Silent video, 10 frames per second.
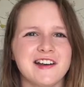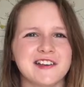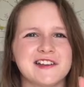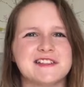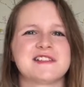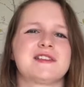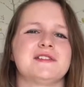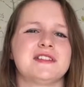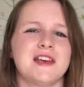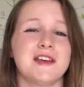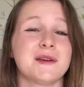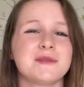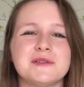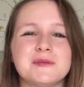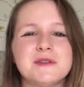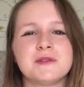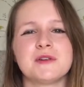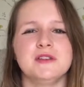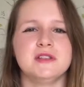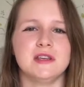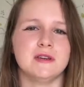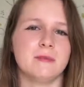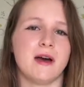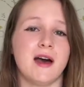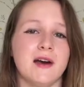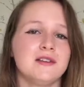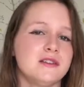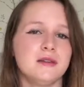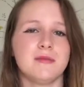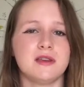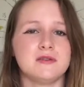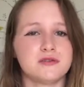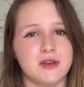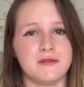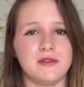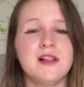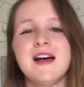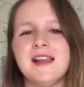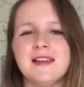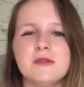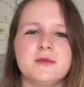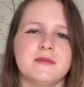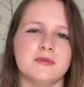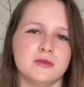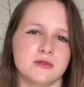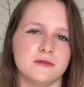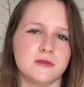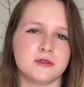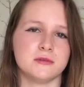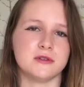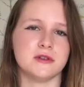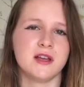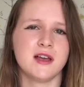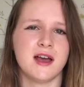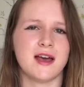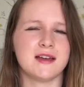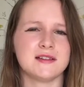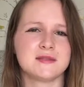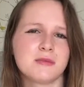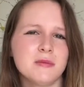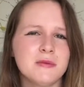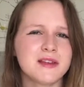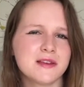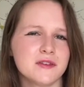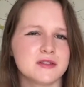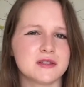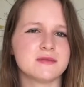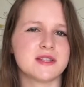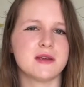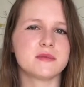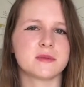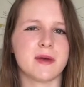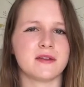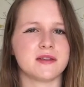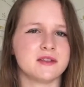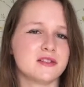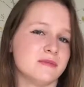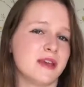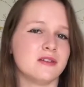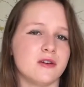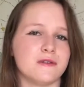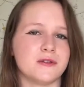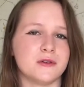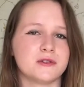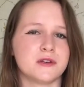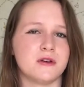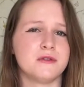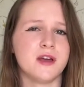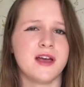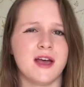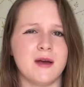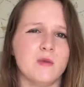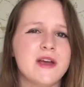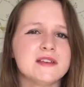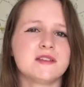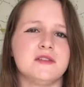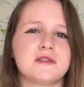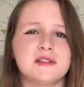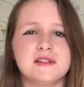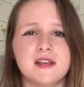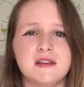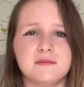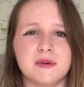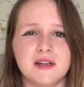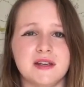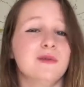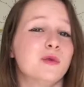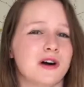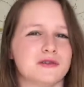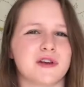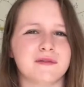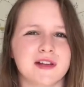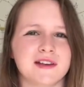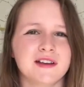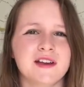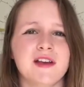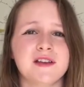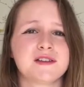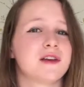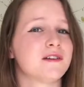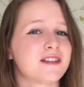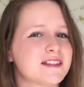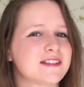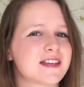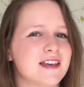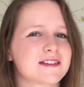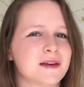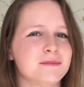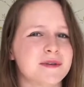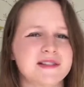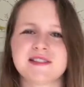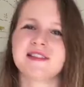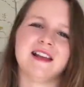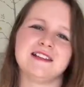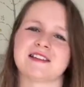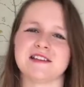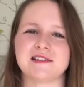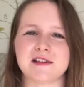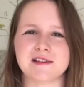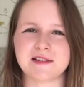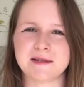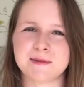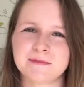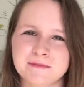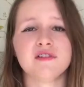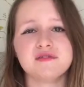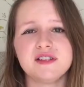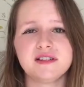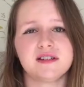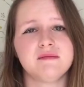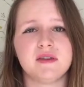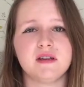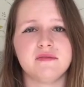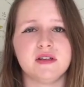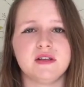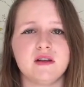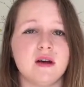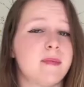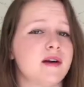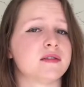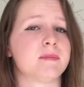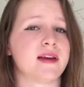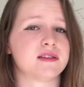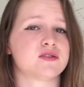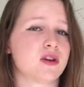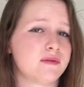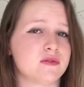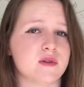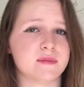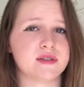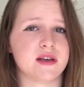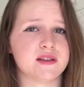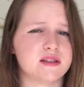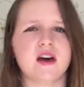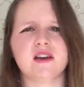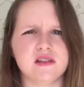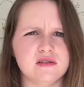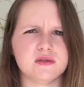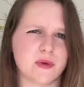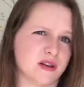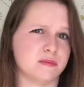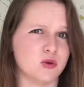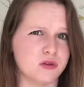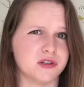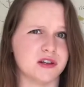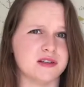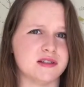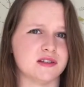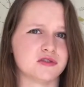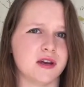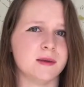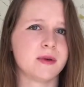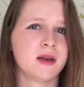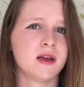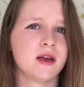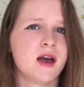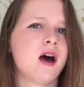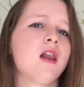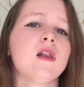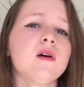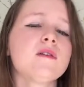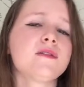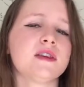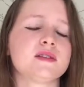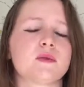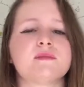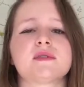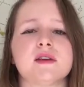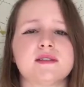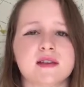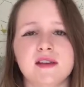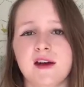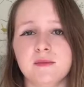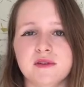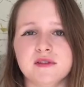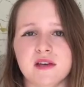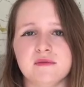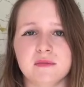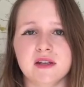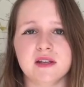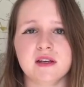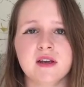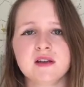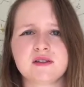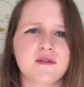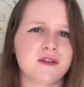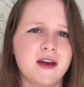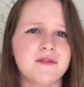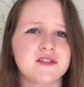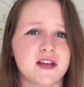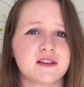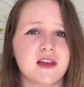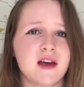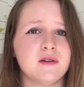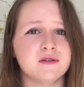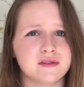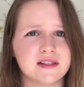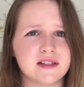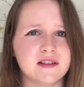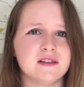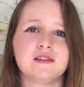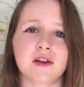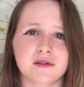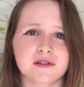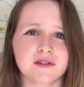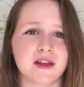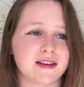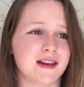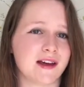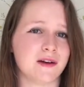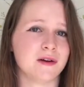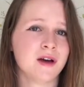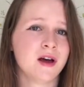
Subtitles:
Hi guys, so today I'm going to be talking to you about how you can make your travel a little bit more affordable and probably give you some tips about things you may not have thought of and ways that you can save money while travelling. So this is Kate's Compass, let's get started. I recently made a video about the best travel websites that I use when I'm organising a trip. A lot of these websites can help you save money, so if you haven't checked that out already, go and do that now.